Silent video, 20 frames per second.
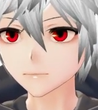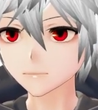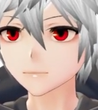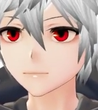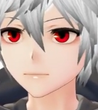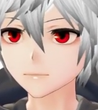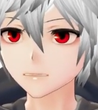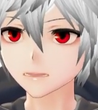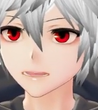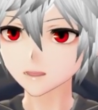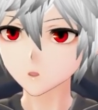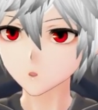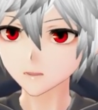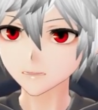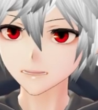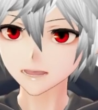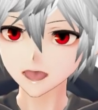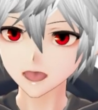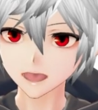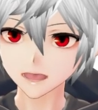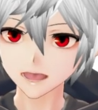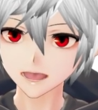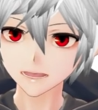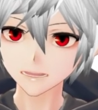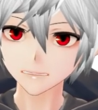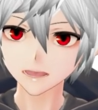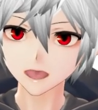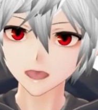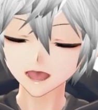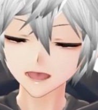Reduce stamina
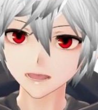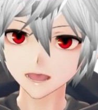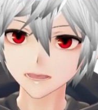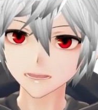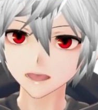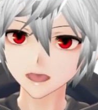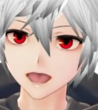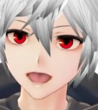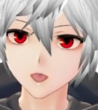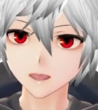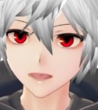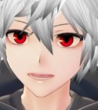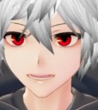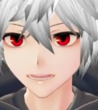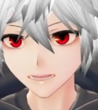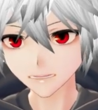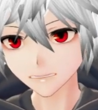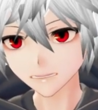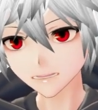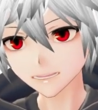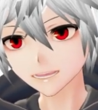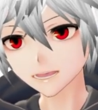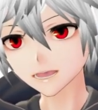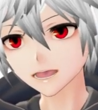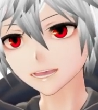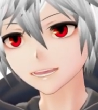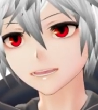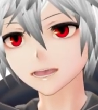consumption when mounted is very good.